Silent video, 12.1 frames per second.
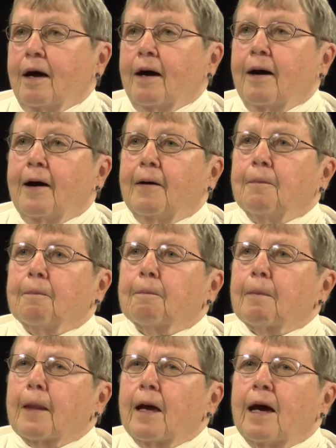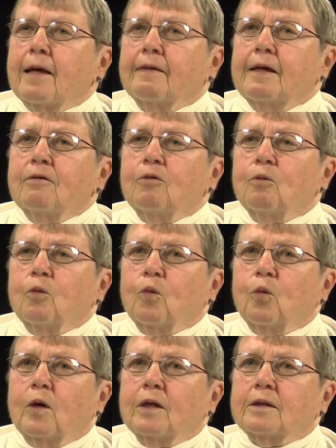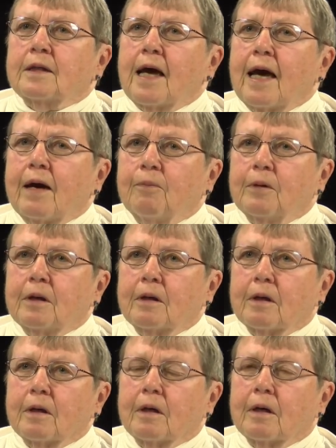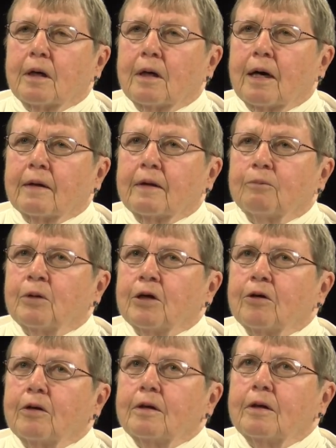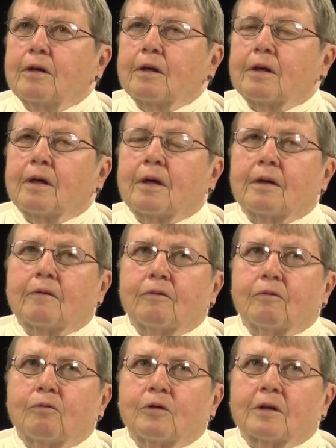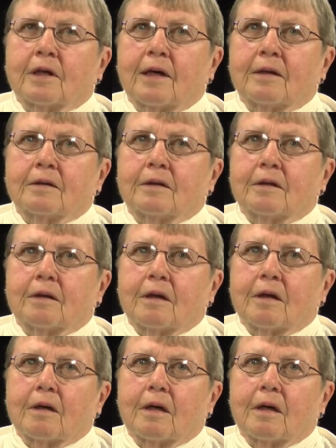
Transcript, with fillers: Um, I think what's happened, I think Maryland and Wisconsin,